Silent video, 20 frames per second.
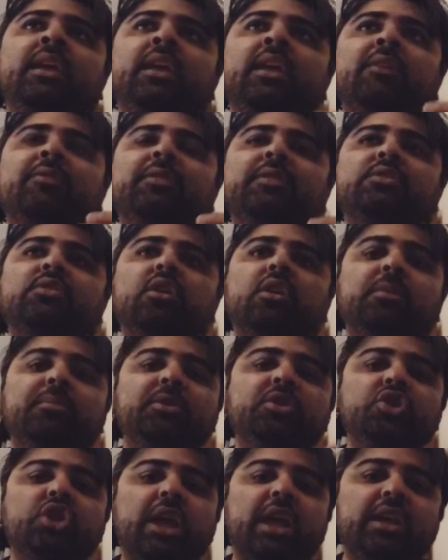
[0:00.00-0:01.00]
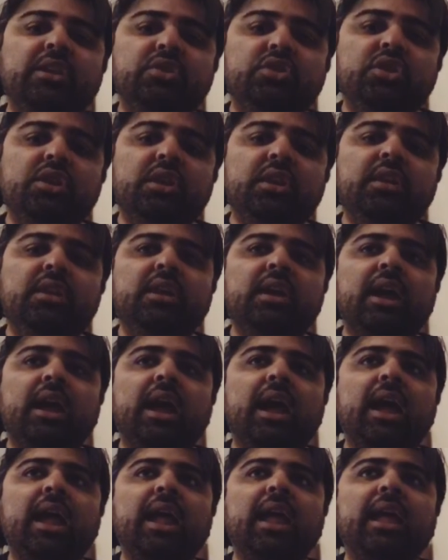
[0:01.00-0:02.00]
if it's going to be Shang-Chi,
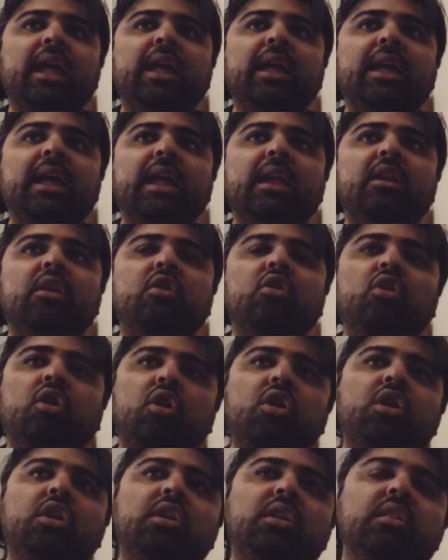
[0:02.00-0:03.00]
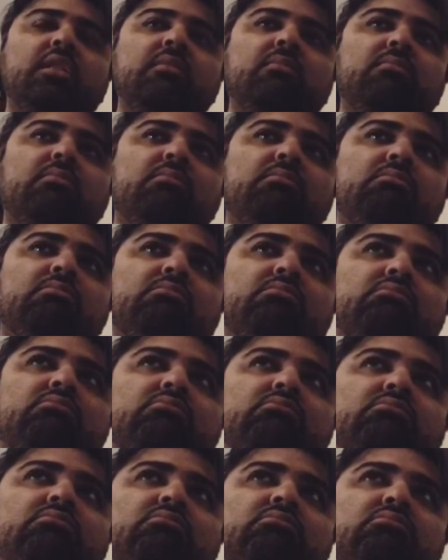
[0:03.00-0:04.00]
I cannot
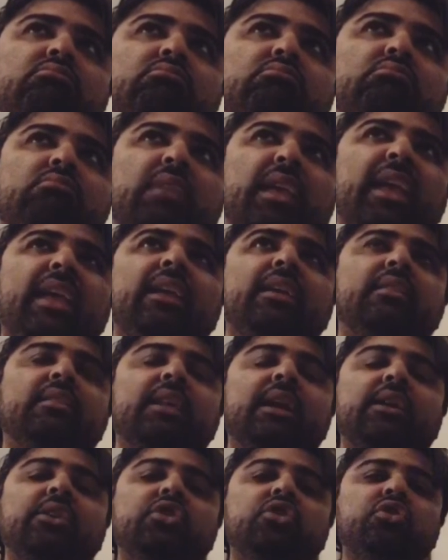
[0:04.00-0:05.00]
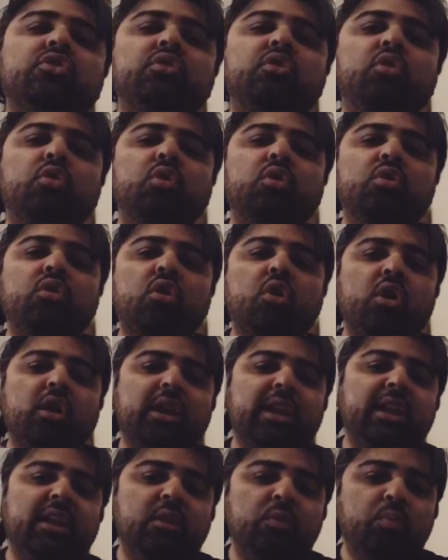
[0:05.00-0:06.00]
think that
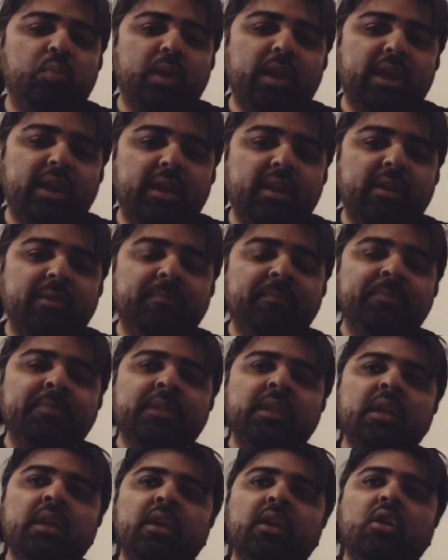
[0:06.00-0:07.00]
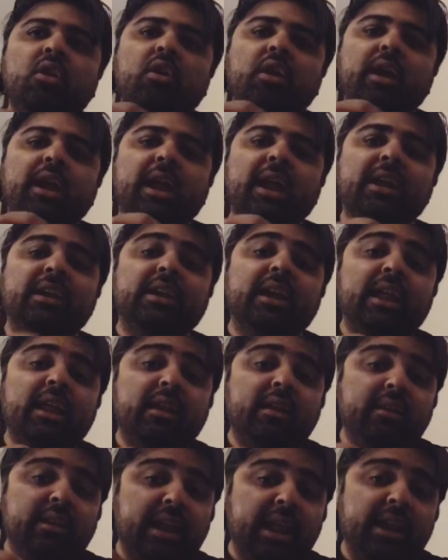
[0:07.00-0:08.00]
Colleen Wing and
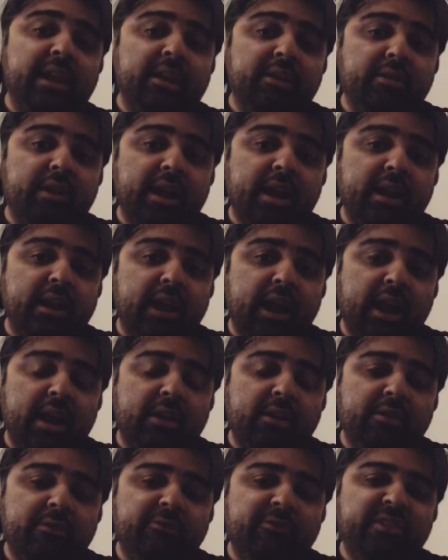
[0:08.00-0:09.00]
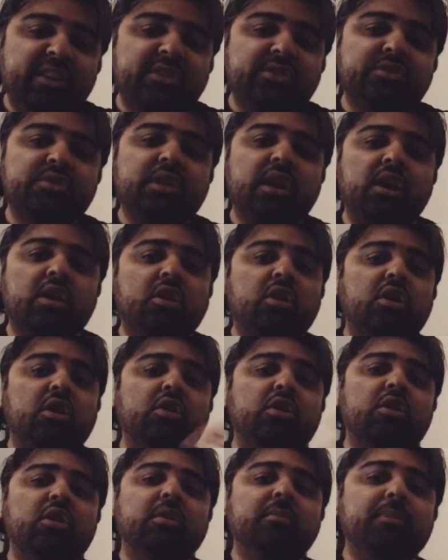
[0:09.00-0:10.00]
Danny Rand Iron Fist are
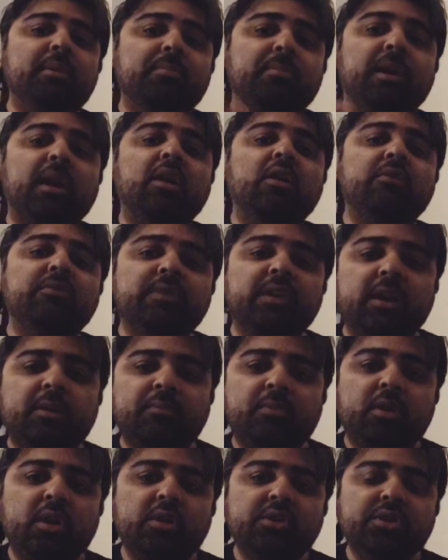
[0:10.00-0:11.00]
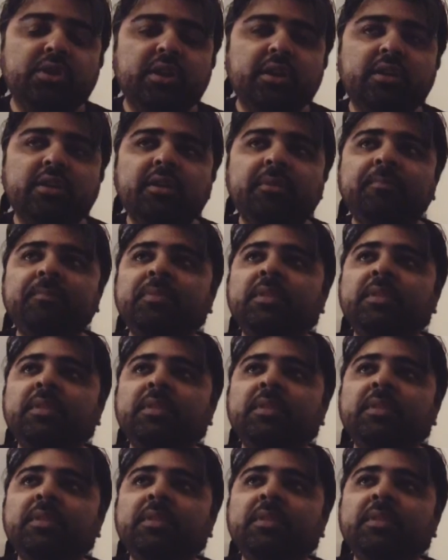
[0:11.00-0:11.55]
not going to be part of that project.